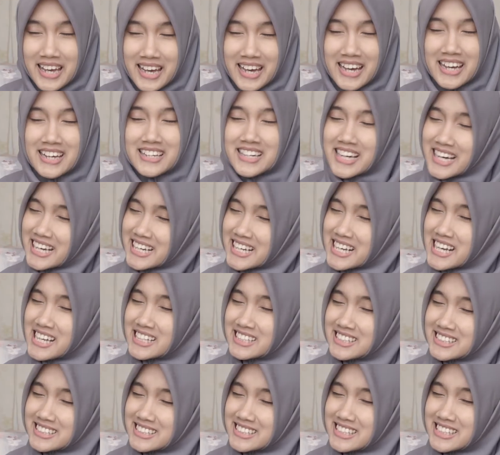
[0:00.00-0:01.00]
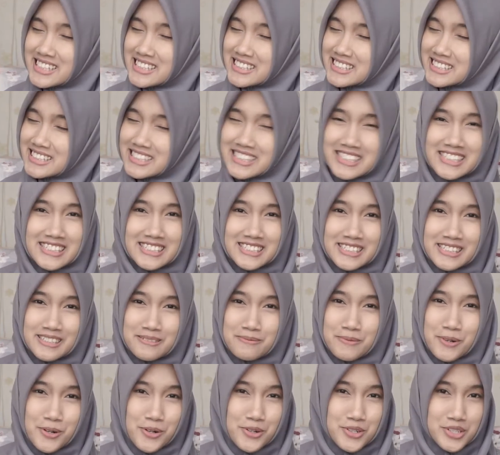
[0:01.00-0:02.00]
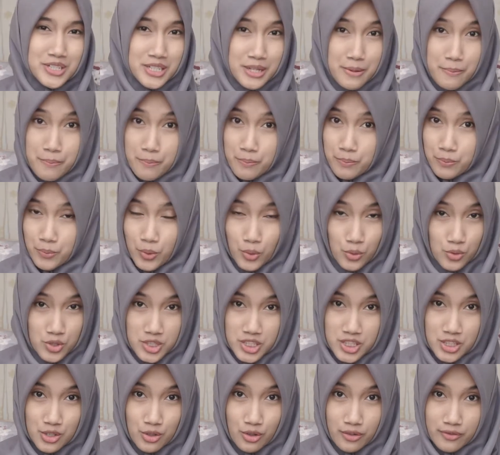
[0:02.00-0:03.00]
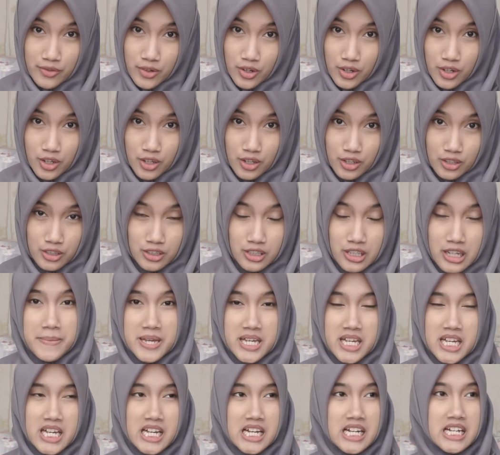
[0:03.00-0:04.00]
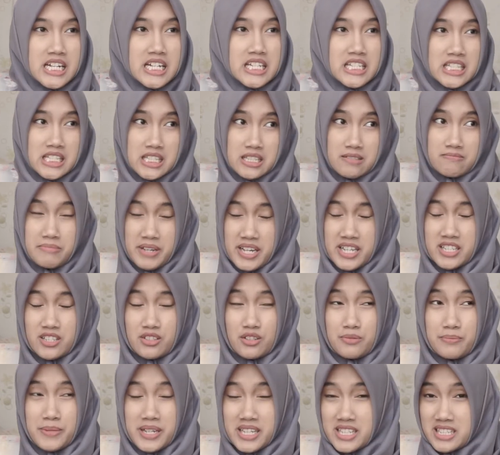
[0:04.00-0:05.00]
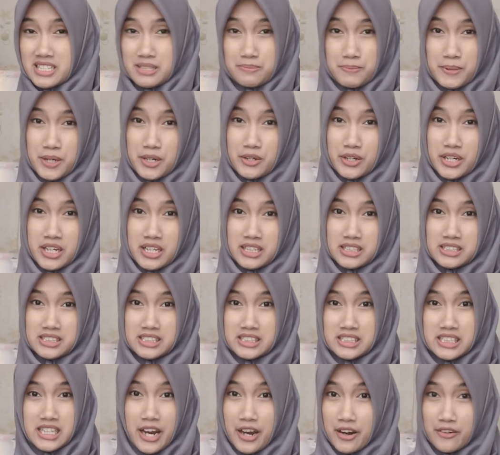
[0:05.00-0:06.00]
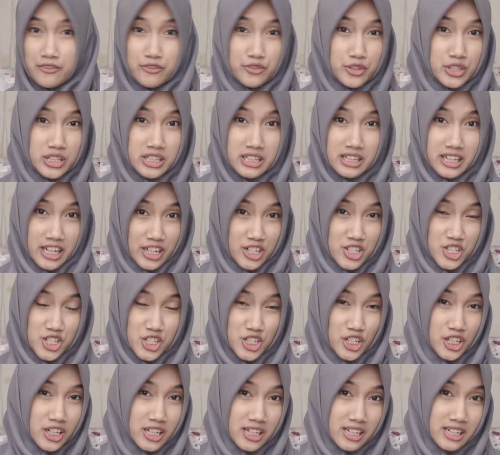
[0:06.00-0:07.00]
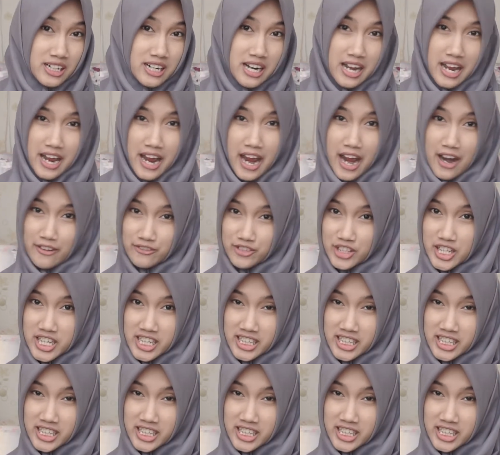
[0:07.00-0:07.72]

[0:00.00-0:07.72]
And I guess this is the most important of all because based on my experience, every lecturer, every